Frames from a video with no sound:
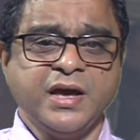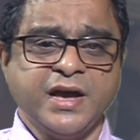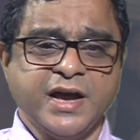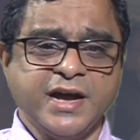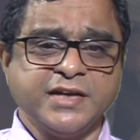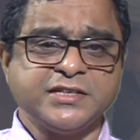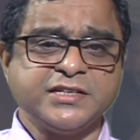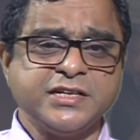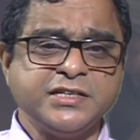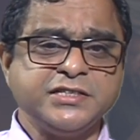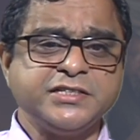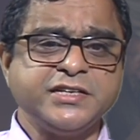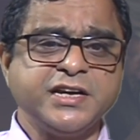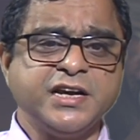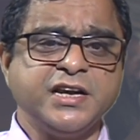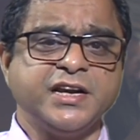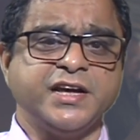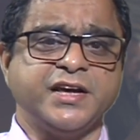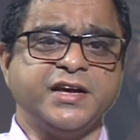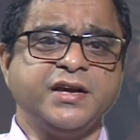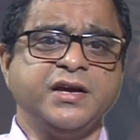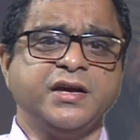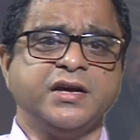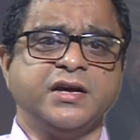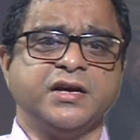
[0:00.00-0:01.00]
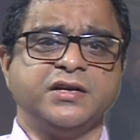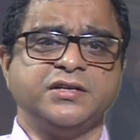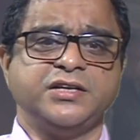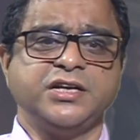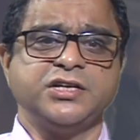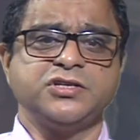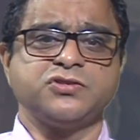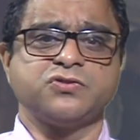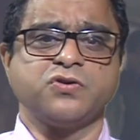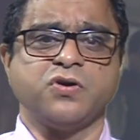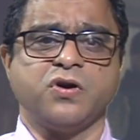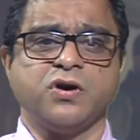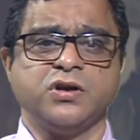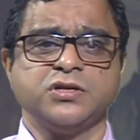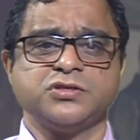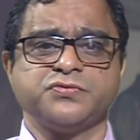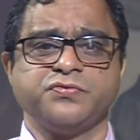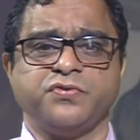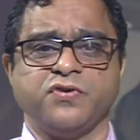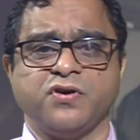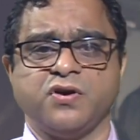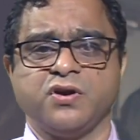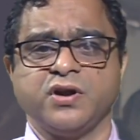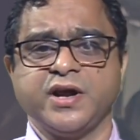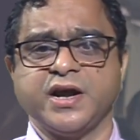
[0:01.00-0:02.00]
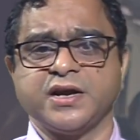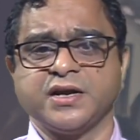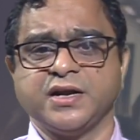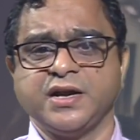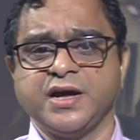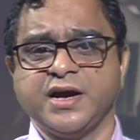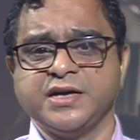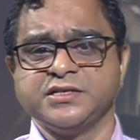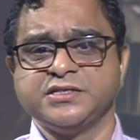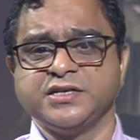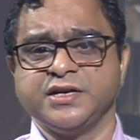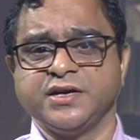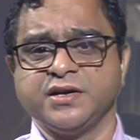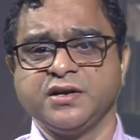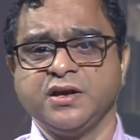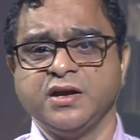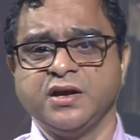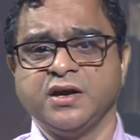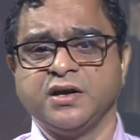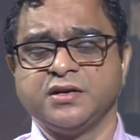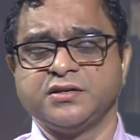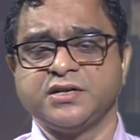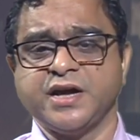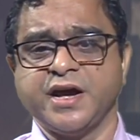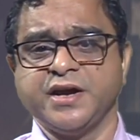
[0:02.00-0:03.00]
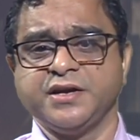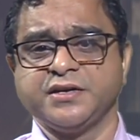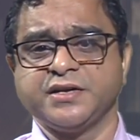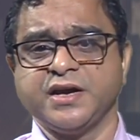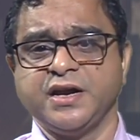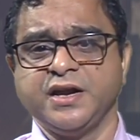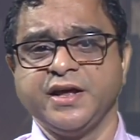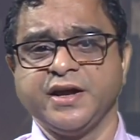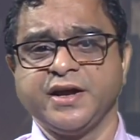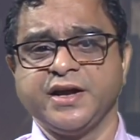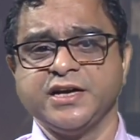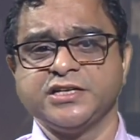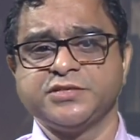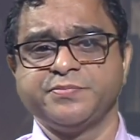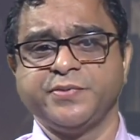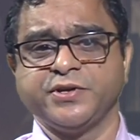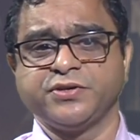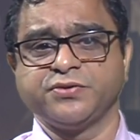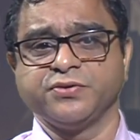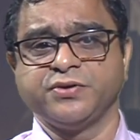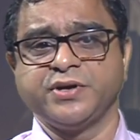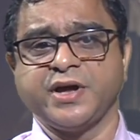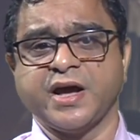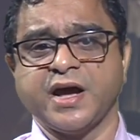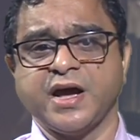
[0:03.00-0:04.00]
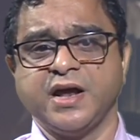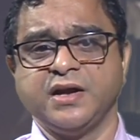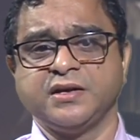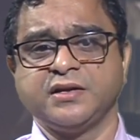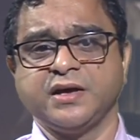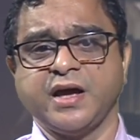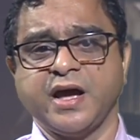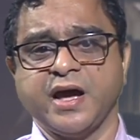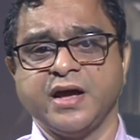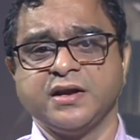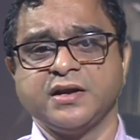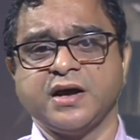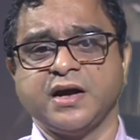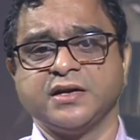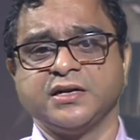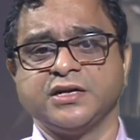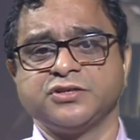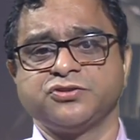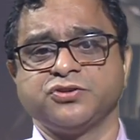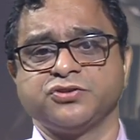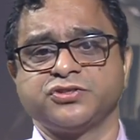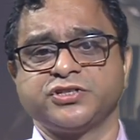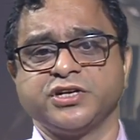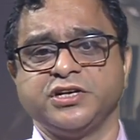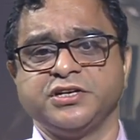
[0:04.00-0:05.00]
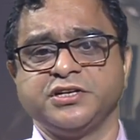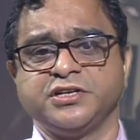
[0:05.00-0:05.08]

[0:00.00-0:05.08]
Essentially, this calls for analyzing the interlinkage between health and other social